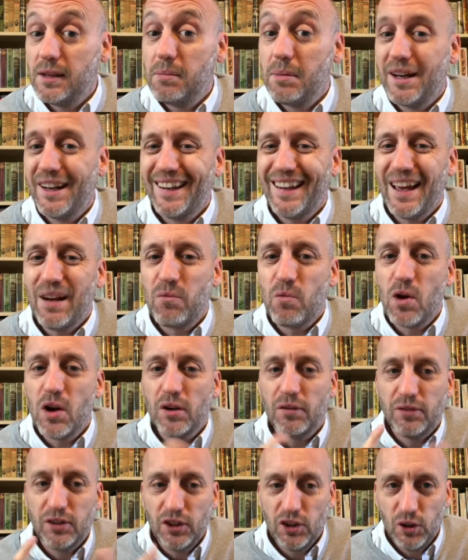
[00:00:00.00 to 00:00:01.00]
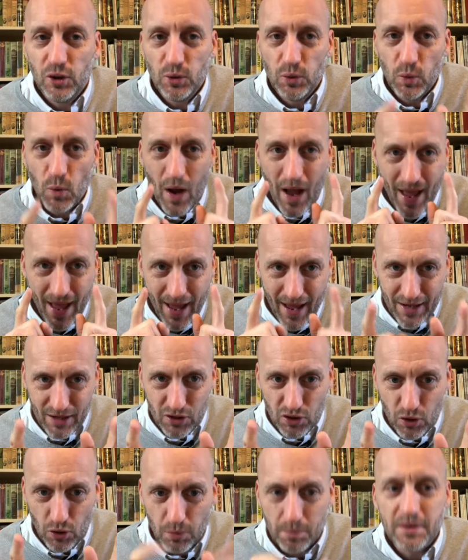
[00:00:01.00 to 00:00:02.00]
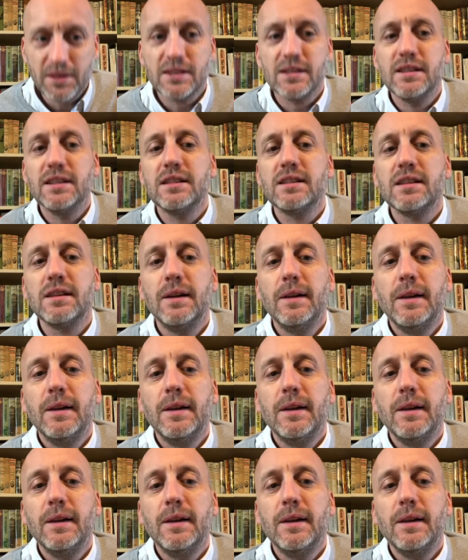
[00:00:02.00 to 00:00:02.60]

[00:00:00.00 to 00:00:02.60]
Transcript: but it can work for you and your business.